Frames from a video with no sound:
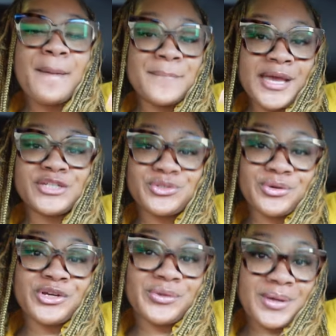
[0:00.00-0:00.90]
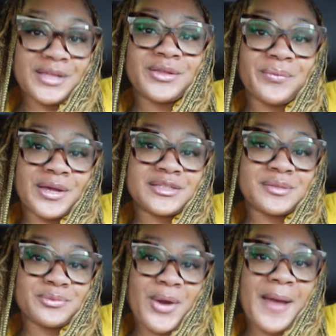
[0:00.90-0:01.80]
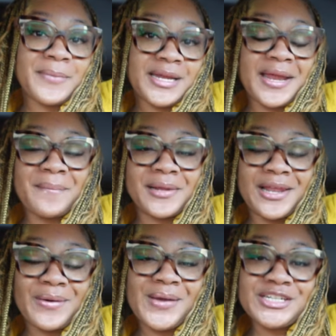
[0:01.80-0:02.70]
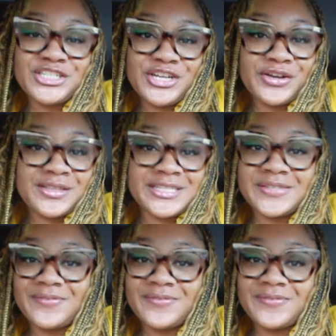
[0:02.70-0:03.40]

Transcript: make sure you hit the red subscribe button down below and share this